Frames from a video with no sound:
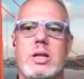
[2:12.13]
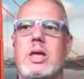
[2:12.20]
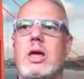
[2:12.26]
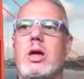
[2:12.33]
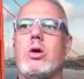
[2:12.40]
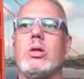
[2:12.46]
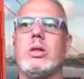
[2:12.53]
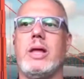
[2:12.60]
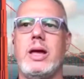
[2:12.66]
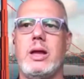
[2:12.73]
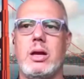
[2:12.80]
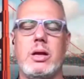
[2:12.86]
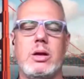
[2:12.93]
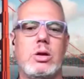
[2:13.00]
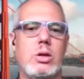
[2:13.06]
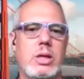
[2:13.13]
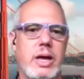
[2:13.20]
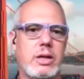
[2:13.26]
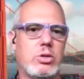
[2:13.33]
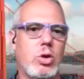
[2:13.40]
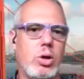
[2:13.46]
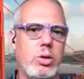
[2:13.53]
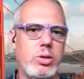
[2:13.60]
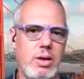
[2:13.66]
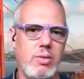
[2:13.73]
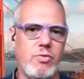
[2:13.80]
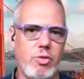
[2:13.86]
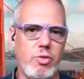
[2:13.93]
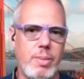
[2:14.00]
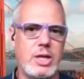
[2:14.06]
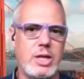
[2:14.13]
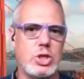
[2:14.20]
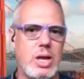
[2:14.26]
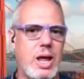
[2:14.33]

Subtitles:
they collate and collect all the information